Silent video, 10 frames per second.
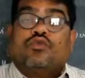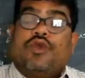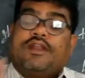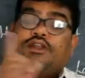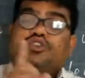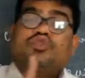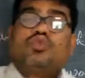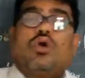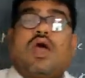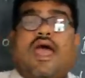When
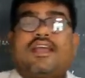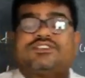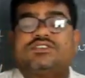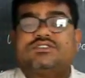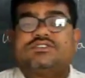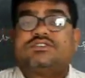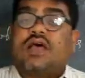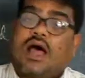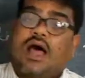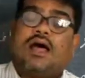two
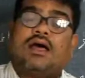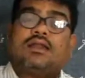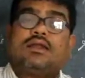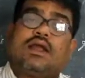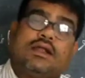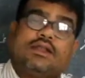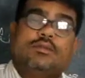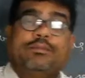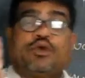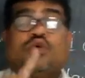actions are
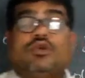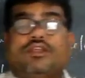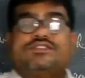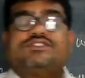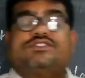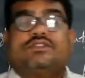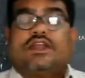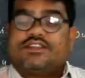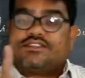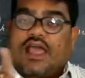contemporaneous,
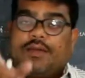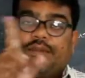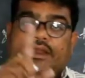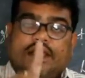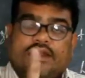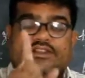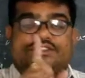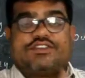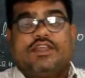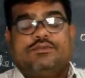that is happening at the
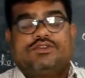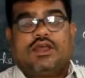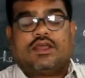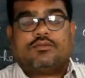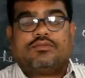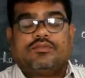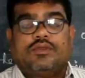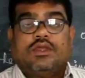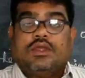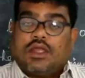same time,
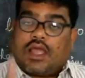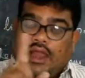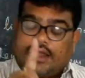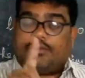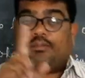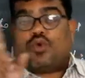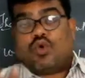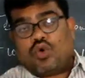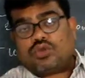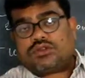and
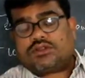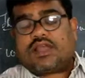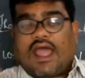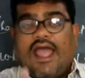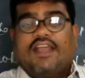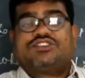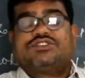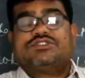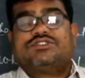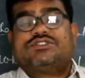both the
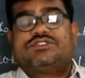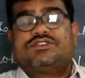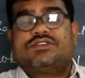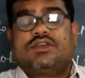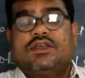actions